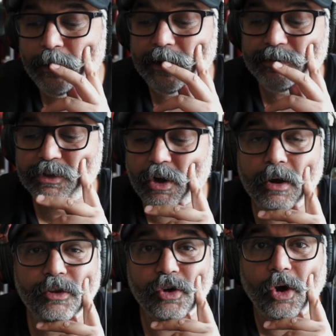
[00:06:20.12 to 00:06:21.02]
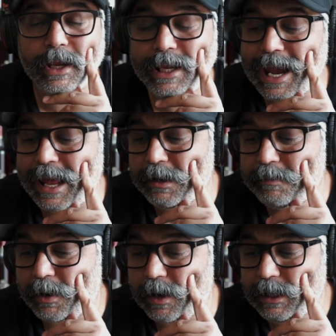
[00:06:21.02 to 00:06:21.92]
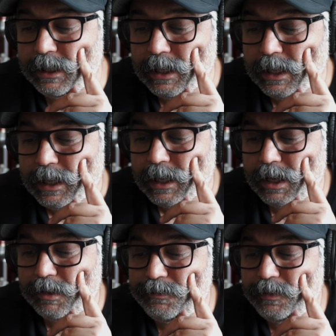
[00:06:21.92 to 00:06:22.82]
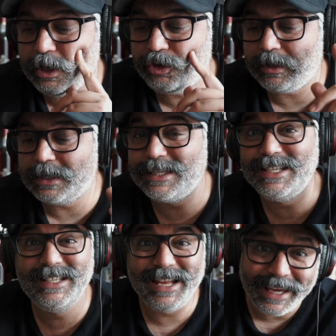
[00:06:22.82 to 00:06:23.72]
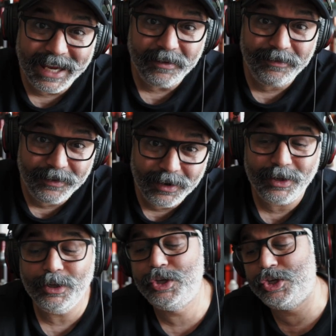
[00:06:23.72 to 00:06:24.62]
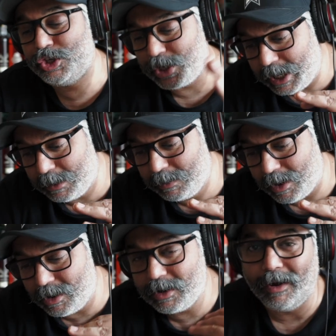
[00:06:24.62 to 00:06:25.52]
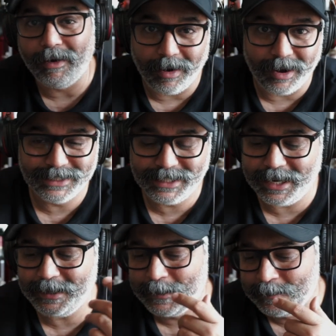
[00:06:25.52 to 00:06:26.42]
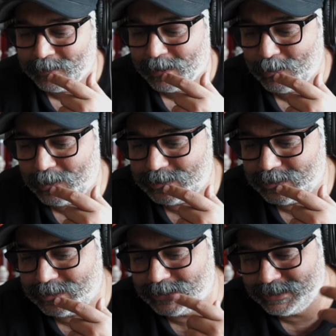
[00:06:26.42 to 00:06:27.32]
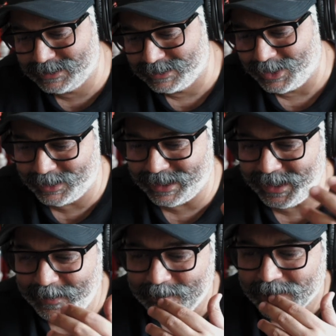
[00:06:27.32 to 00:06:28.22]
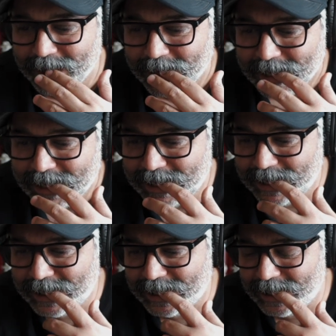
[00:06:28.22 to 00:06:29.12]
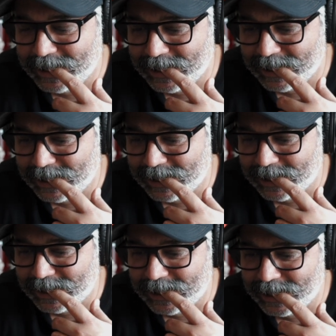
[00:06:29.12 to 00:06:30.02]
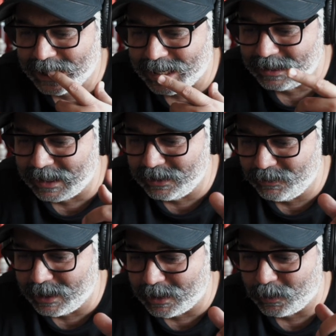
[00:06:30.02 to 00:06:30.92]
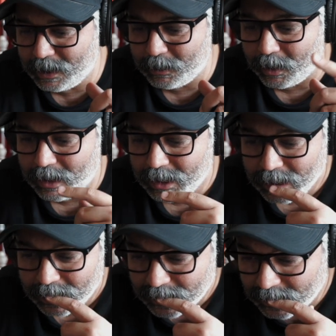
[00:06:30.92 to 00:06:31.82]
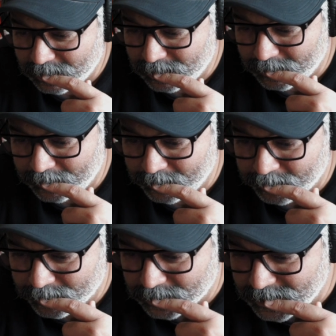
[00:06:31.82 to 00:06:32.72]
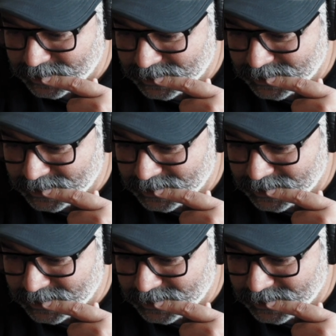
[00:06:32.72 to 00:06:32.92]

we have Scottish organic barley, uh, finished in a second filled Chenin Blanc hogshead, which is okay. And uh, and I'll, I'll read out one more. Um, da,